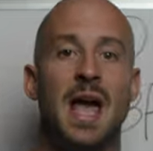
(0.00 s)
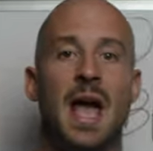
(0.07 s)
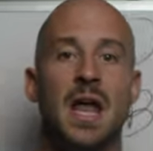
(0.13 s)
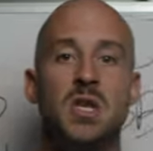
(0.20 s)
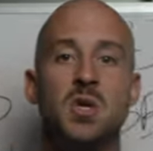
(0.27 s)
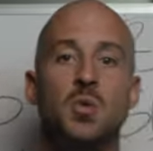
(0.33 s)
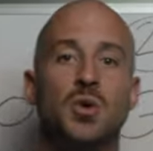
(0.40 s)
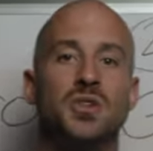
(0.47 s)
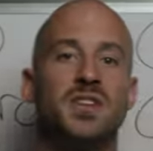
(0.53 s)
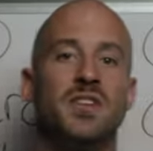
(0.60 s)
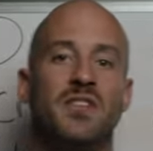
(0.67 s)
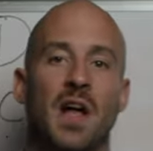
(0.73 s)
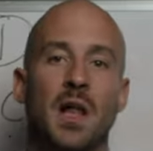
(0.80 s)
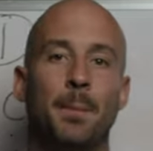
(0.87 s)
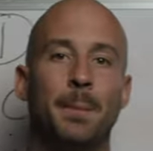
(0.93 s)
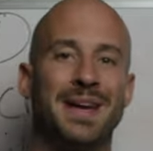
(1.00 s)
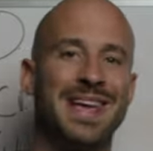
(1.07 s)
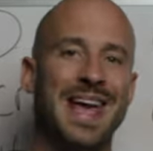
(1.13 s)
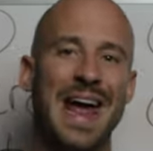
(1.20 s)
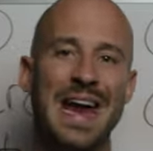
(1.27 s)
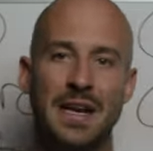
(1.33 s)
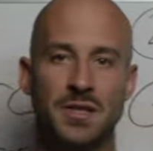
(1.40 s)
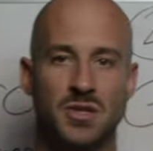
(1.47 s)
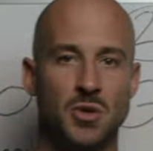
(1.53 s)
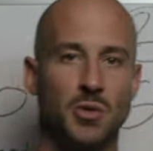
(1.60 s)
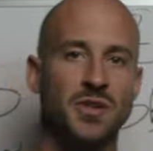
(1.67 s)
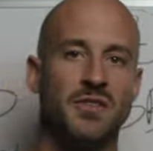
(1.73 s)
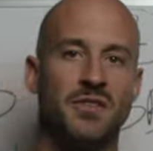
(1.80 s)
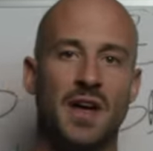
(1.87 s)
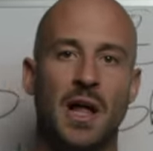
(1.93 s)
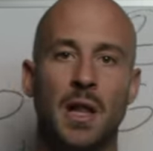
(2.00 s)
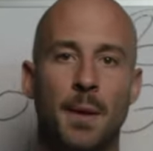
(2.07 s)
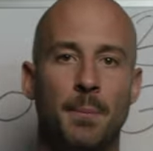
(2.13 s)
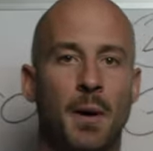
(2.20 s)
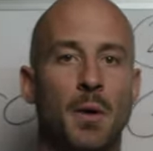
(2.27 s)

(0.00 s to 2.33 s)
And you will develop a cadence. You'll develop